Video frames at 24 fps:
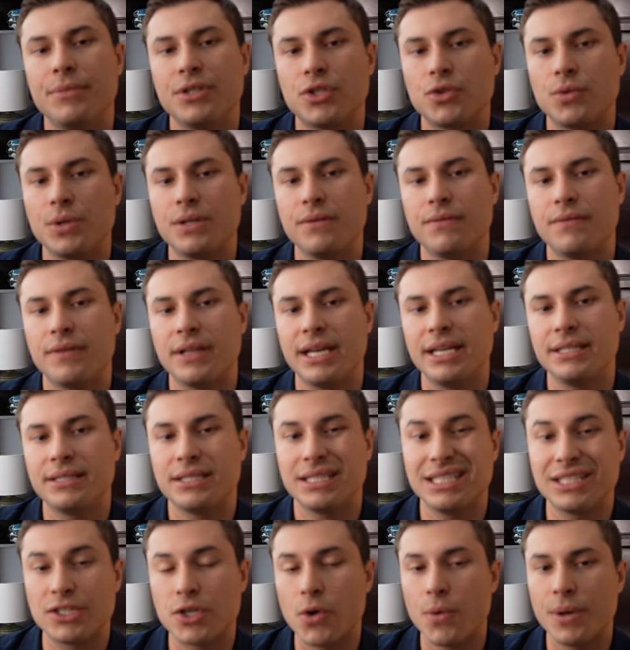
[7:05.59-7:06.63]
between
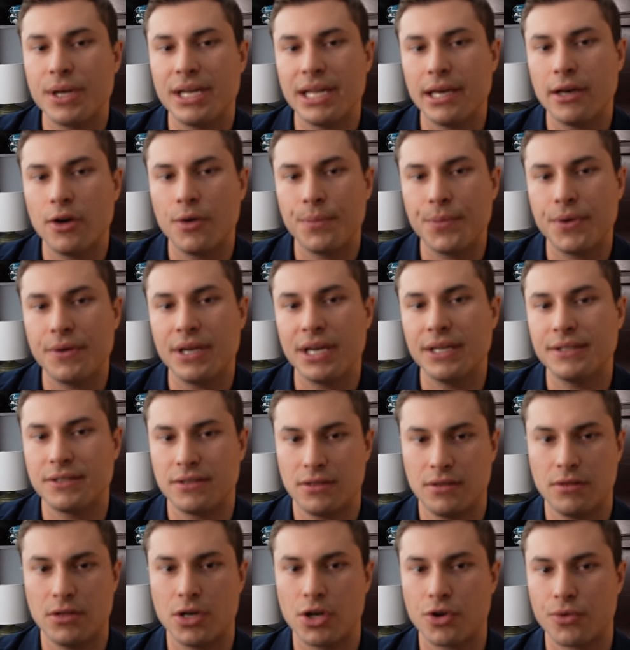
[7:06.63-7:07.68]
flights is going to help you guys in
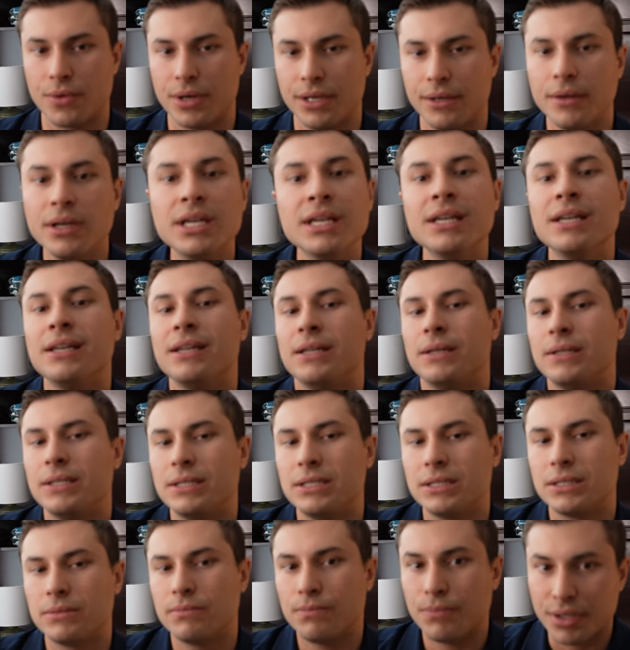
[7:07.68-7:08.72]
the long run.
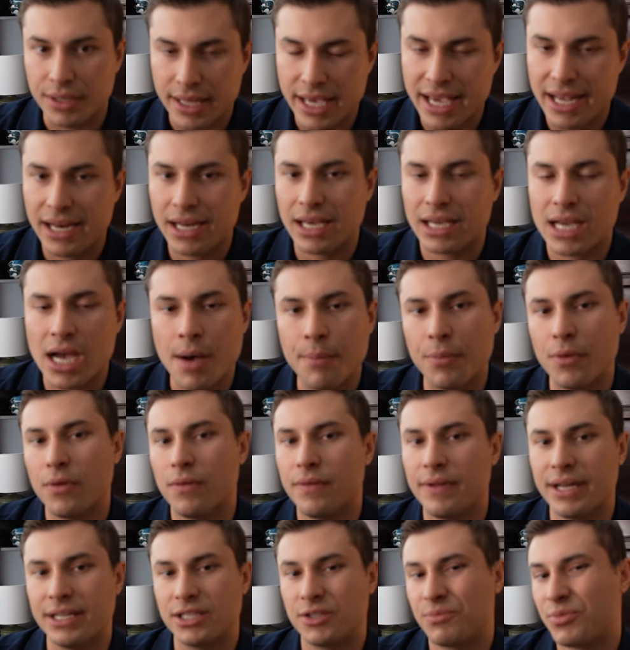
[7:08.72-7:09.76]
Plan a couple
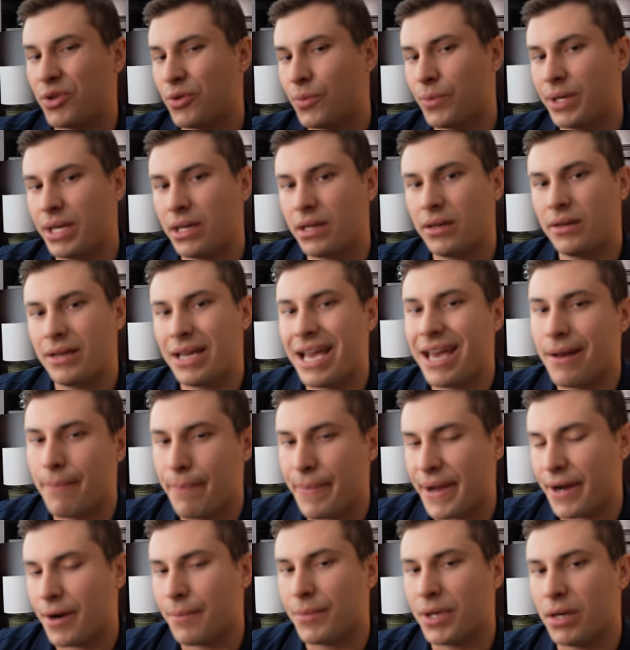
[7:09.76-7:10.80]
flights per week at a
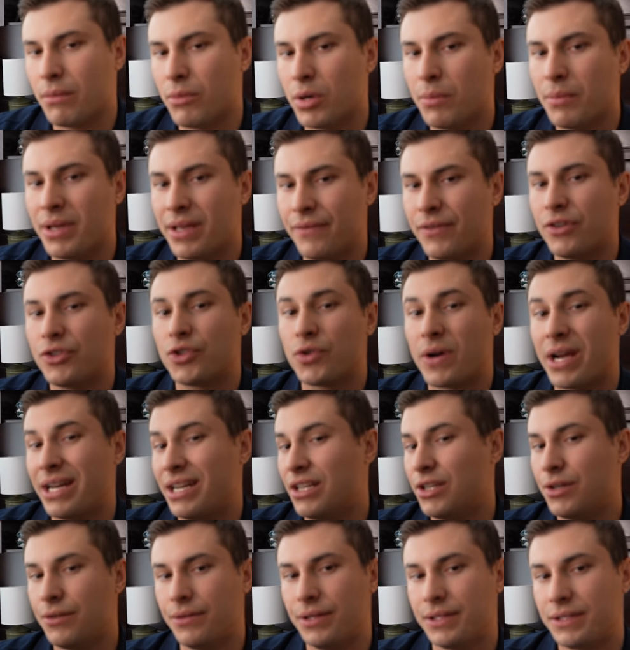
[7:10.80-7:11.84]
bare minimum if you're trying
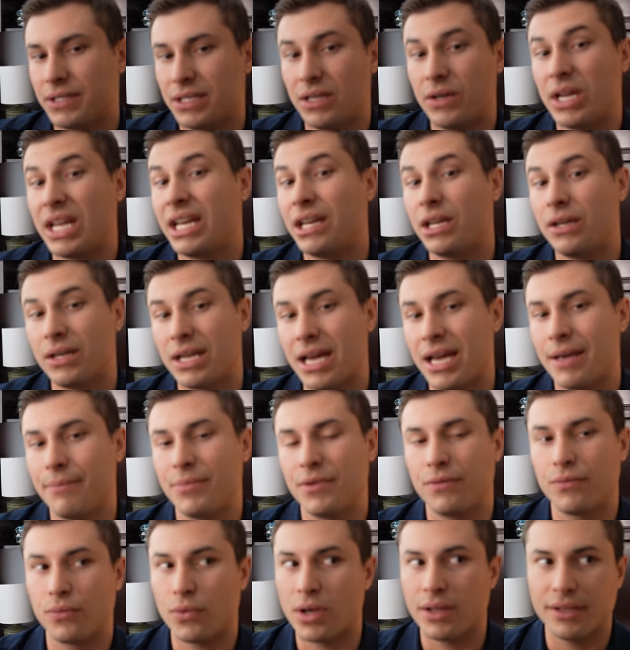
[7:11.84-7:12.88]
to do this in any type
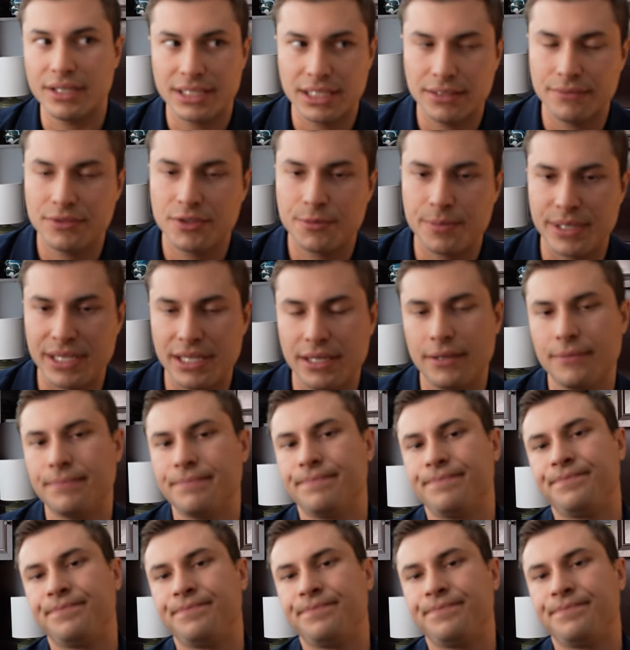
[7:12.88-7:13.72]
of relative speed.